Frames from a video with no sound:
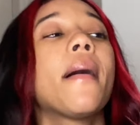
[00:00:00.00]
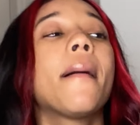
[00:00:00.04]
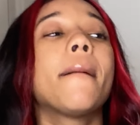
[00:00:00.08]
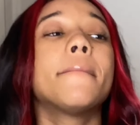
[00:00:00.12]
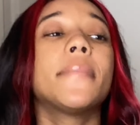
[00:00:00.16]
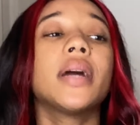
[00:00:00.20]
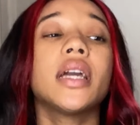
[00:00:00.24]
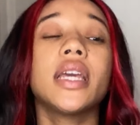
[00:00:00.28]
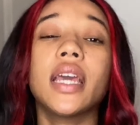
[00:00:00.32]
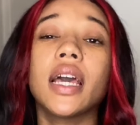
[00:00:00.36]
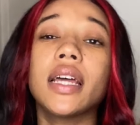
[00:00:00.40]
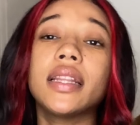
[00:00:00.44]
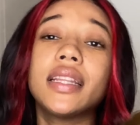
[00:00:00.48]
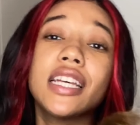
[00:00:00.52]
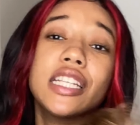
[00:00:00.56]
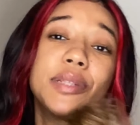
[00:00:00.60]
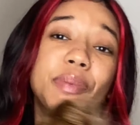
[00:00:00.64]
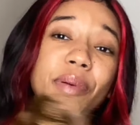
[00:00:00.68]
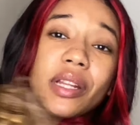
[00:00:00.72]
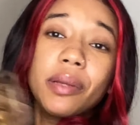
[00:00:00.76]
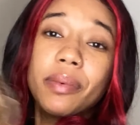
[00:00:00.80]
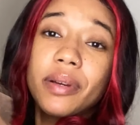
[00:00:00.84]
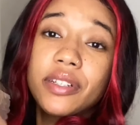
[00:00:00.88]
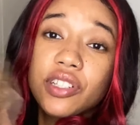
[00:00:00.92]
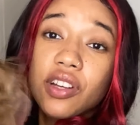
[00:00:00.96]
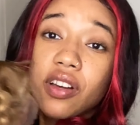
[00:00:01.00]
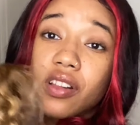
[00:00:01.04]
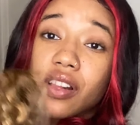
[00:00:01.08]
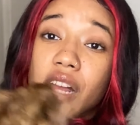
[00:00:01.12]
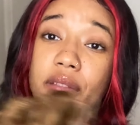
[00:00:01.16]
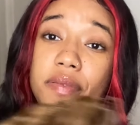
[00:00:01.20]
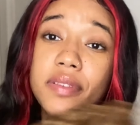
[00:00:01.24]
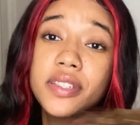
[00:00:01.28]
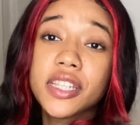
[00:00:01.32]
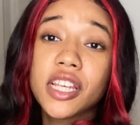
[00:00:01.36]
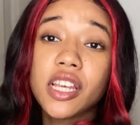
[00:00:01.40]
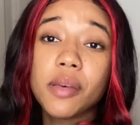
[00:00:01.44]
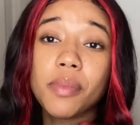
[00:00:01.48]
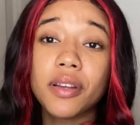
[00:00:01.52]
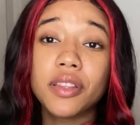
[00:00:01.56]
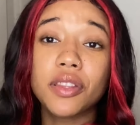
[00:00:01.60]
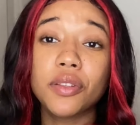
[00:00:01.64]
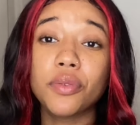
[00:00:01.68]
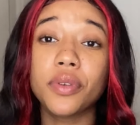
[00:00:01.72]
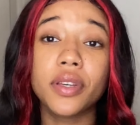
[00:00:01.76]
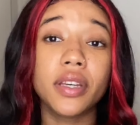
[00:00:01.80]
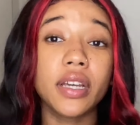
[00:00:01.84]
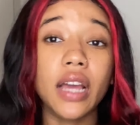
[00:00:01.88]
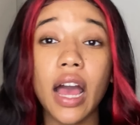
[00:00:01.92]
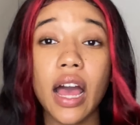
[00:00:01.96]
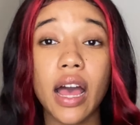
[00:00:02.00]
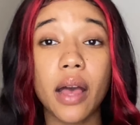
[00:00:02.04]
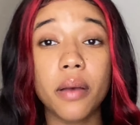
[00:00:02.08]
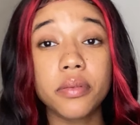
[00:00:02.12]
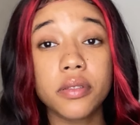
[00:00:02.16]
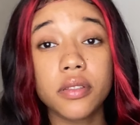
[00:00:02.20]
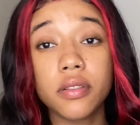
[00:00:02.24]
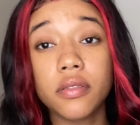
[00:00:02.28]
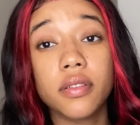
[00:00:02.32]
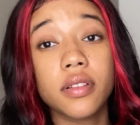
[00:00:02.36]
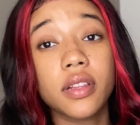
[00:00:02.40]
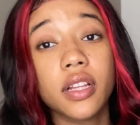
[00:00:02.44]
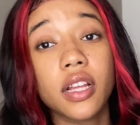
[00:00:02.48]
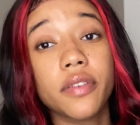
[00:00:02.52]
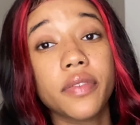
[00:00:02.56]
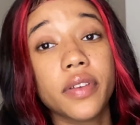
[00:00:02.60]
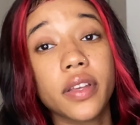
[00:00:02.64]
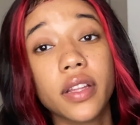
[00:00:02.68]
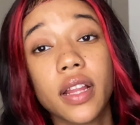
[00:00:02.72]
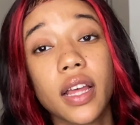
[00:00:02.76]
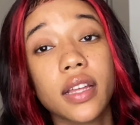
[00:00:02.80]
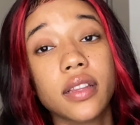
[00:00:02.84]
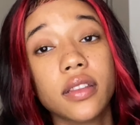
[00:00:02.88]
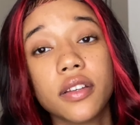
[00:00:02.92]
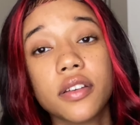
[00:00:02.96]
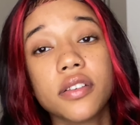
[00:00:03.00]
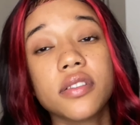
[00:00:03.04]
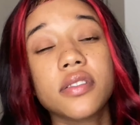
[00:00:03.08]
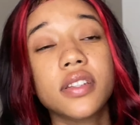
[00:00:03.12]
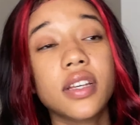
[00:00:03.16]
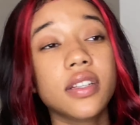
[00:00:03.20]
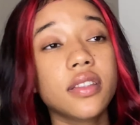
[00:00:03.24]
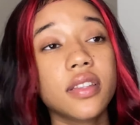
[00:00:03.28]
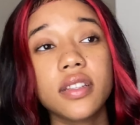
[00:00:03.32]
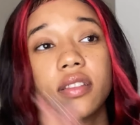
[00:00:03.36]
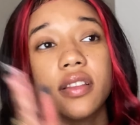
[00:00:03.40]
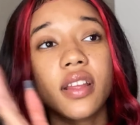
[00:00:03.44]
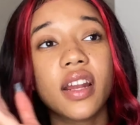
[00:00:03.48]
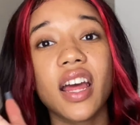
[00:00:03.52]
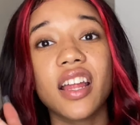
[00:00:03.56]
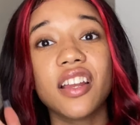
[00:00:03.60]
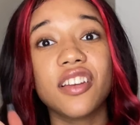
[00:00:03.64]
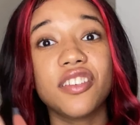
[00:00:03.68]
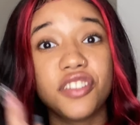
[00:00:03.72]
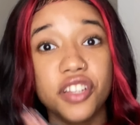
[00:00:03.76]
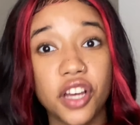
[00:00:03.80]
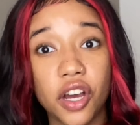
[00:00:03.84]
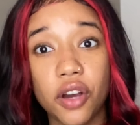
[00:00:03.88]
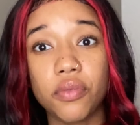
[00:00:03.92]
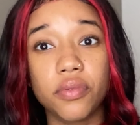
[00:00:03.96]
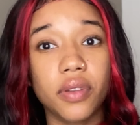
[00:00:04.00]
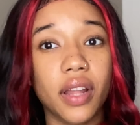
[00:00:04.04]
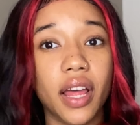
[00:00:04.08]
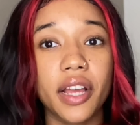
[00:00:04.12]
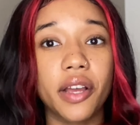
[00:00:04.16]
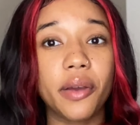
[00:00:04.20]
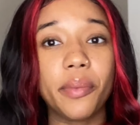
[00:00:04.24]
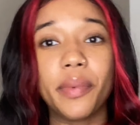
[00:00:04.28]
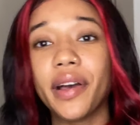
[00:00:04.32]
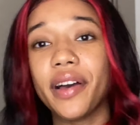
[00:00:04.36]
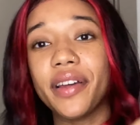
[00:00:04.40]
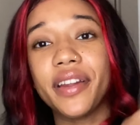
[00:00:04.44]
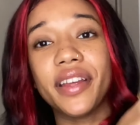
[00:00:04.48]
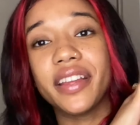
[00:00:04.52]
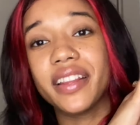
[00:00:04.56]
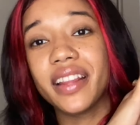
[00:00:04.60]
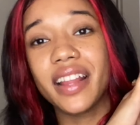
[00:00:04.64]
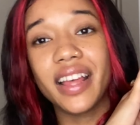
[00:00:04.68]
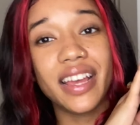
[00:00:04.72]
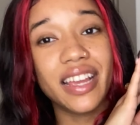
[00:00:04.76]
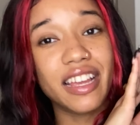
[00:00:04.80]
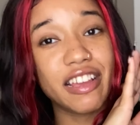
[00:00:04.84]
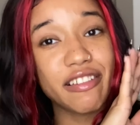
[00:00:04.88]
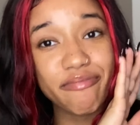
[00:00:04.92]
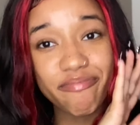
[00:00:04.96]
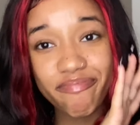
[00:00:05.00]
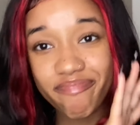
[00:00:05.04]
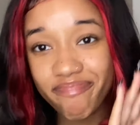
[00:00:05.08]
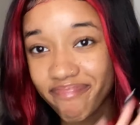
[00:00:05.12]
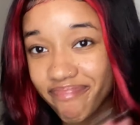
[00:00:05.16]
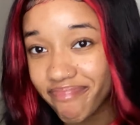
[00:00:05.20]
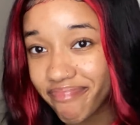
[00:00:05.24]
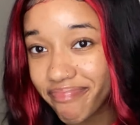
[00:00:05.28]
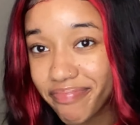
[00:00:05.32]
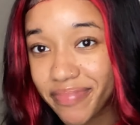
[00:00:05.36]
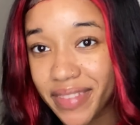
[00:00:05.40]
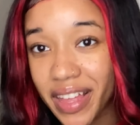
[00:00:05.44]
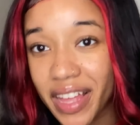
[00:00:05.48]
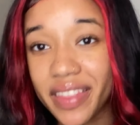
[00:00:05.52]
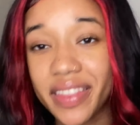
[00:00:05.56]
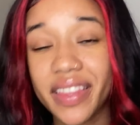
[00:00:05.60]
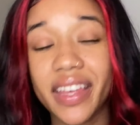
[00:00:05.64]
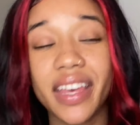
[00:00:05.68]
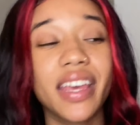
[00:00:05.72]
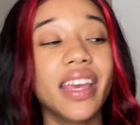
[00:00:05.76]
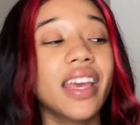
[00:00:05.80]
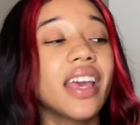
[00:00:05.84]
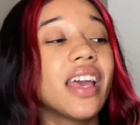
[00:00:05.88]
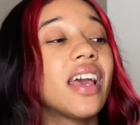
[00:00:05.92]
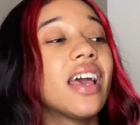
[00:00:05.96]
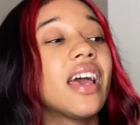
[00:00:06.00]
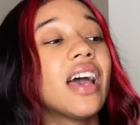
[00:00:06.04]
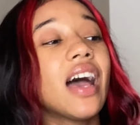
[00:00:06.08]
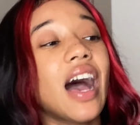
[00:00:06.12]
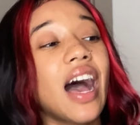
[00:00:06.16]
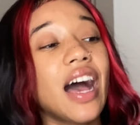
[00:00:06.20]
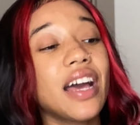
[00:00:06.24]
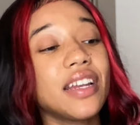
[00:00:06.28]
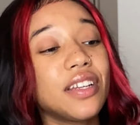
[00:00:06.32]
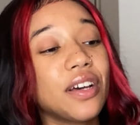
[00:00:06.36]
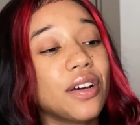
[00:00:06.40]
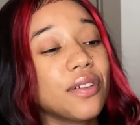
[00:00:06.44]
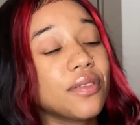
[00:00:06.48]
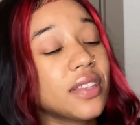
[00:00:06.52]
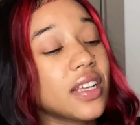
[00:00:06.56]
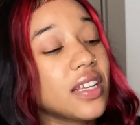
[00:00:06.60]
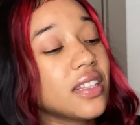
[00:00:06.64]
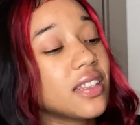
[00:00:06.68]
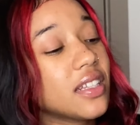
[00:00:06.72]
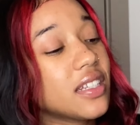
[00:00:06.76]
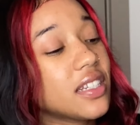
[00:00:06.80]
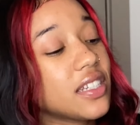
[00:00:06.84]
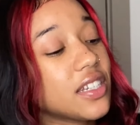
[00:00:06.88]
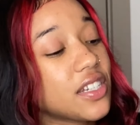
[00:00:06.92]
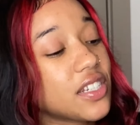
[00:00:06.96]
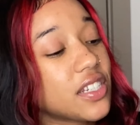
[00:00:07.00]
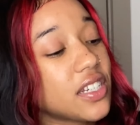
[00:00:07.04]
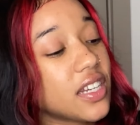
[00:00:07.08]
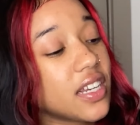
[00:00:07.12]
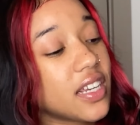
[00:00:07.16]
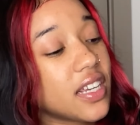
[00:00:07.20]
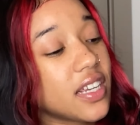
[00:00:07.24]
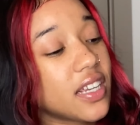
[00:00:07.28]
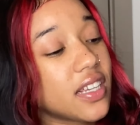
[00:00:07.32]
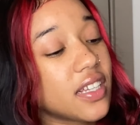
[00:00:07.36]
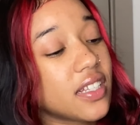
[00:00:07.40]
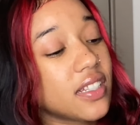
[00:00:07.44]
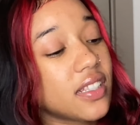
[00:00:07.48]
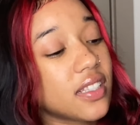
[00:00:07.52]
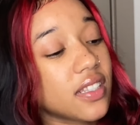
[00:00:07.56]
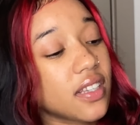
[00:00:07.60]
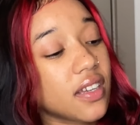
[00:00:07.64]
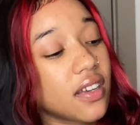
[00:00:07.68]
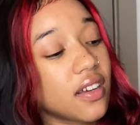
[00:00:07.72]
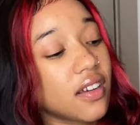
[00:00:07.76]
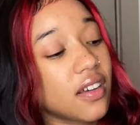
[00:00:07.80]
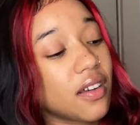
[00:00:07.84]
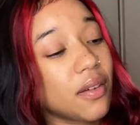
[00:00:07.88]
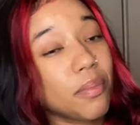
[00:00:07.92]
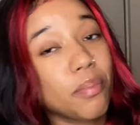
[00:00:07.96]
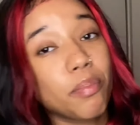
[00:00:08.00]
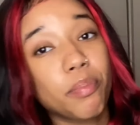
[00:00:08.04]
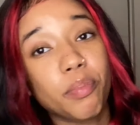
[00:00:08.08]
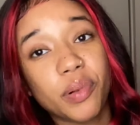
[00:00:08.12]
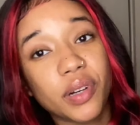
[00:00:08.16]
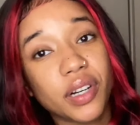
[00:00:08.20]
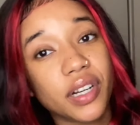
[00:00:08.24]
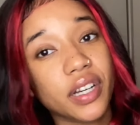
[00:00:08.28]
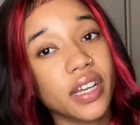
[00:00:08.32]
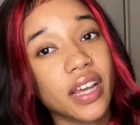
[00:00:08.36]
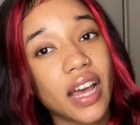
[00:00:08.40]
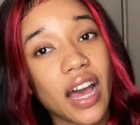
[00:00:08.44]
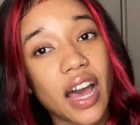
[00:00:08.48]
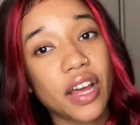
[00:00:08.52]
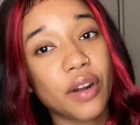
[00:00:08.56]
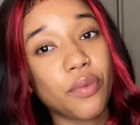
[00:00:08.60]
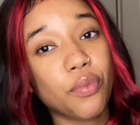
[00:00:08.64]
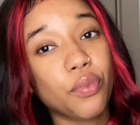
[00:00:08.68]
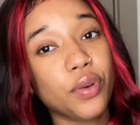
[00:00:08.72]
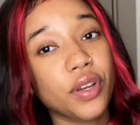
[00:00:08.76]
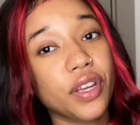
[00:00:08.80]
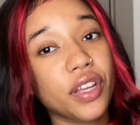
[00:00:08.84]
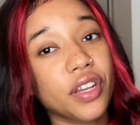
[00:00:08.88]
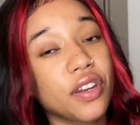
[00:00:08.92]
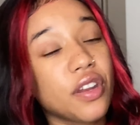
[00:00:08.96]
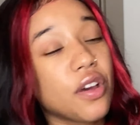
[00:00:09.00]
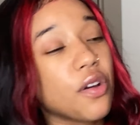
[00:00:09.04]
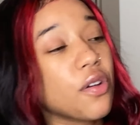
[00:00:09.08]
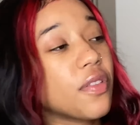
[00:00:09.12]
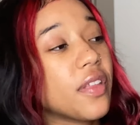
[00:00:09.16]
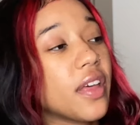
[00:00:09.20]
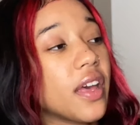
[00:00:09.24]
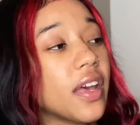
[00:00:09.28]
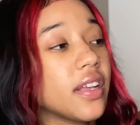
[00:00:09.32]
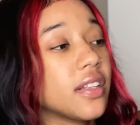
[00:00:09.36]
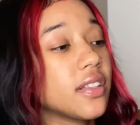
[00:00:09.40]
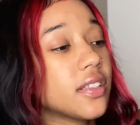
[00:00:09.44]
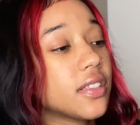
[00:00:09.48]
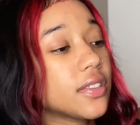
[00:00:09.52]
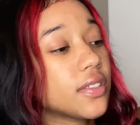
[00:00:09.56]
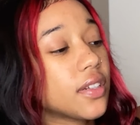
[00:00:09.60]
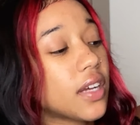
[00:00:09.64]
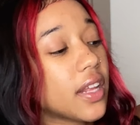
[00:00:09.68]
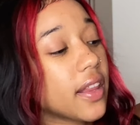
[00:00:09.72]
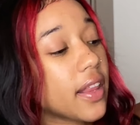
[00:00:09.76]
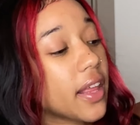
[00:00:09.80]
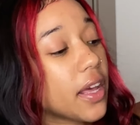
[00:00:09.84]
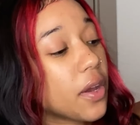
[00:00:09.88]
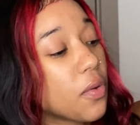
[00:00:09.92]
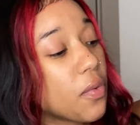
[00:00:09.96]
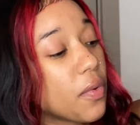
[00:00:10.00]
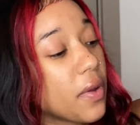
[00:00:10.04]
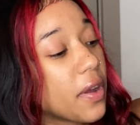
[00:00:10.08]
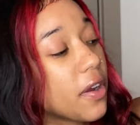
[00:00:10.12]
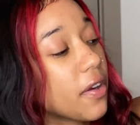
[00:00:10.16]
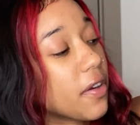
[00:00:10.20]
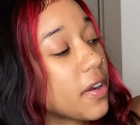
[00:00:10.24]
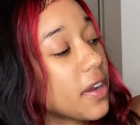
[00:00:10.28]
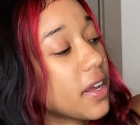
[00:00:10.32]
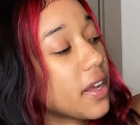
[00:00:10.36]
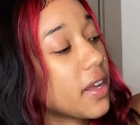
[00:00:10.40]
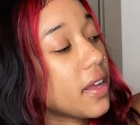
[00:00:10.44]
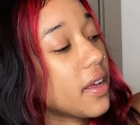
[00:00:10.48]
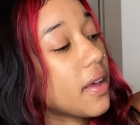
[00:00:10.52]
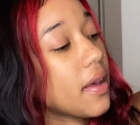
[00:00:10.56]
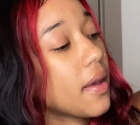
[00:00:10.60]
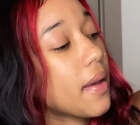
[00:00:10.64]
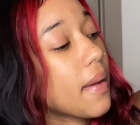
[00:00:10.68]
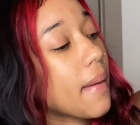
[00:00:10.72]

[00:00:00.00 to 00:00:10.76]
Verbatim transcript: But yeah, that's pretty much all I have to say about the wig. I absolutely love it. Like there's nothing that I don't like about it. Like nothing. I don't think that it sheds, um, but I wouldn't know that until I like wear it.